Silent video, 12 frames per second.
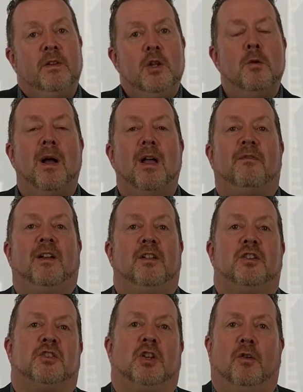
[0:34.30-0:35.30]
You may have
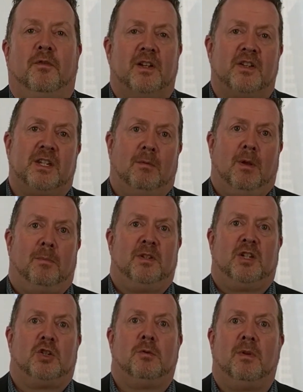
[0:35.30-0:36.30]
found yourself in a similar
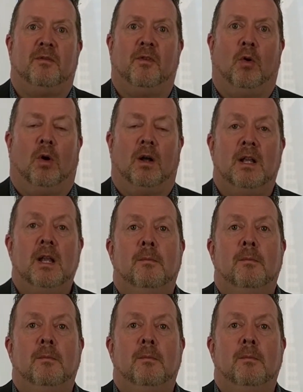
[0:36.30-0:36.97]
position before,